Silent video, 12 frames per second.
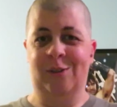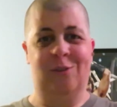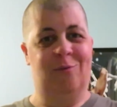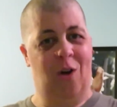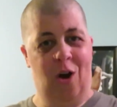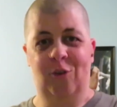it
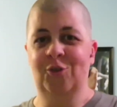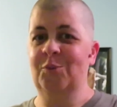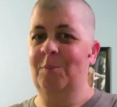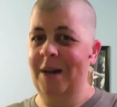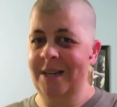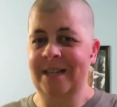involves
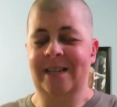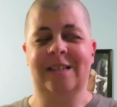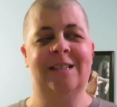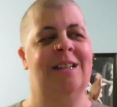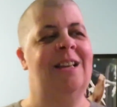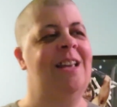
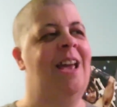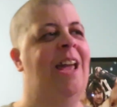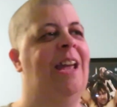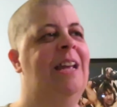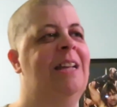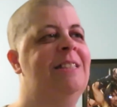money.
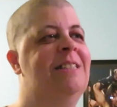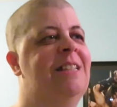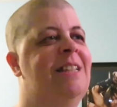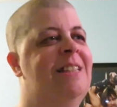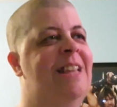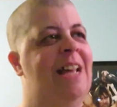And
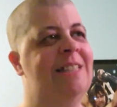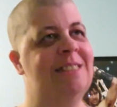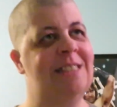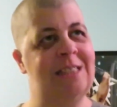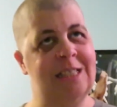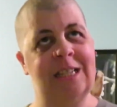that's
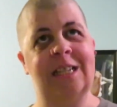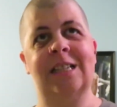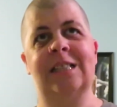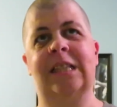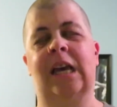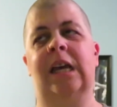the
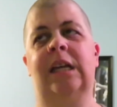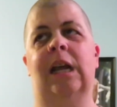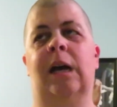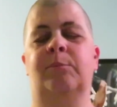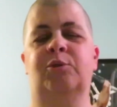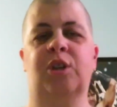thing
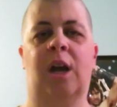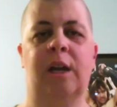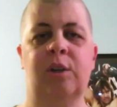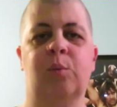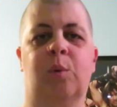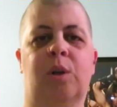that I'm
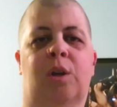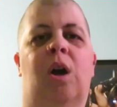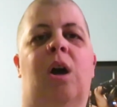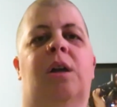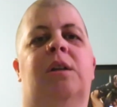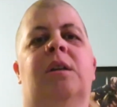trying to work
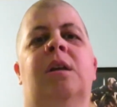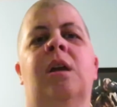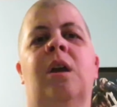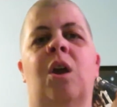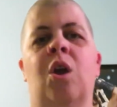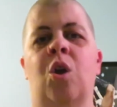on
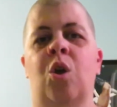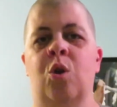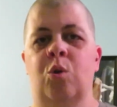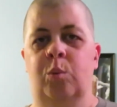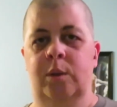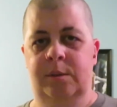
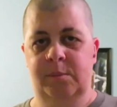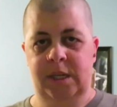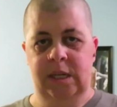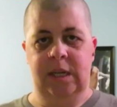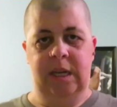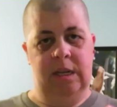with
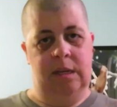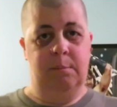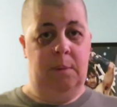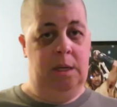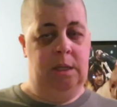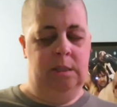me
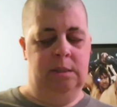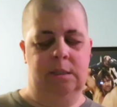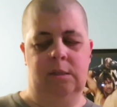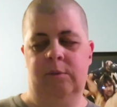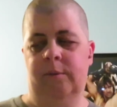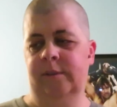getting money and
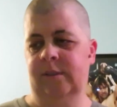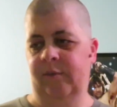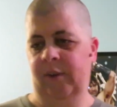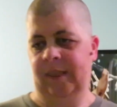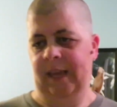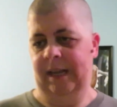stuff,
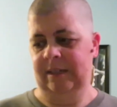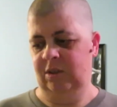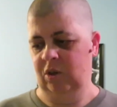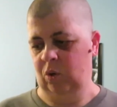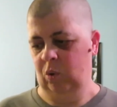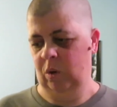stuff like that.
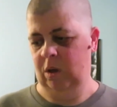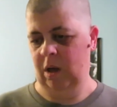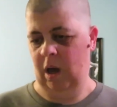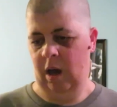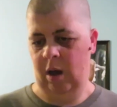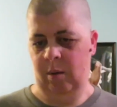So,
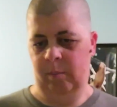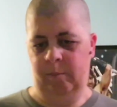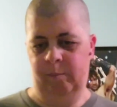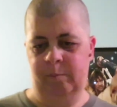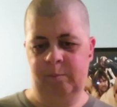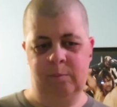
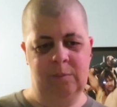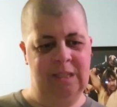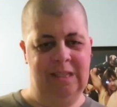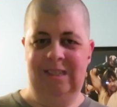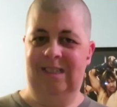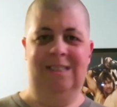um,
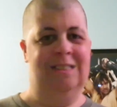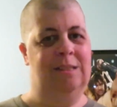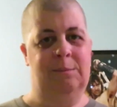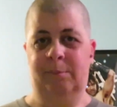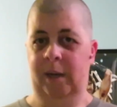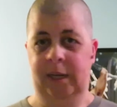
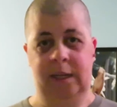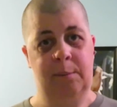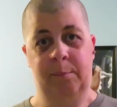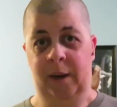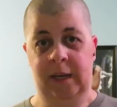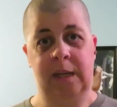money,
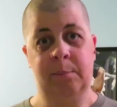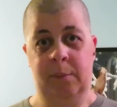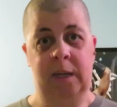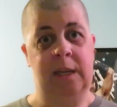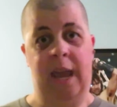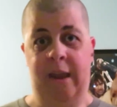money,
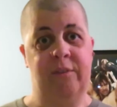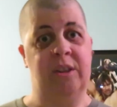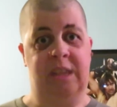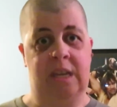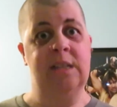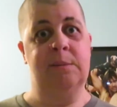money.
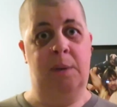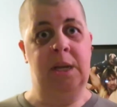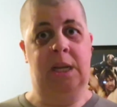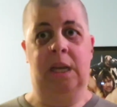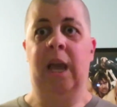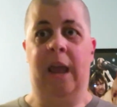Everything is
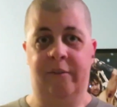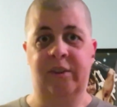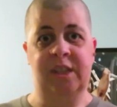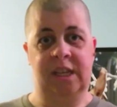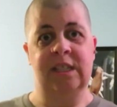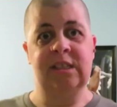money.
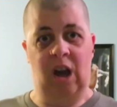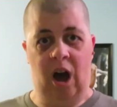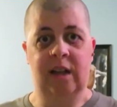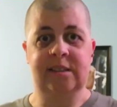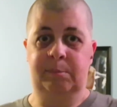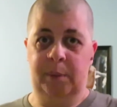Everything is
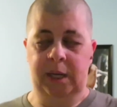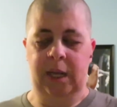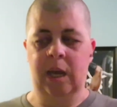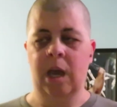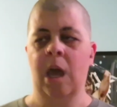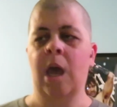cost
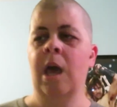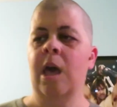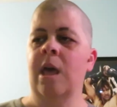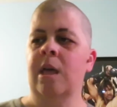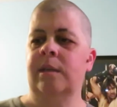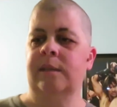money.
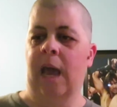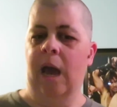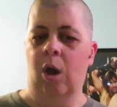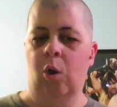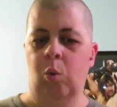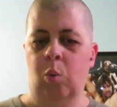
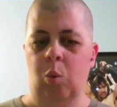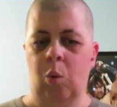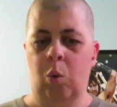Now,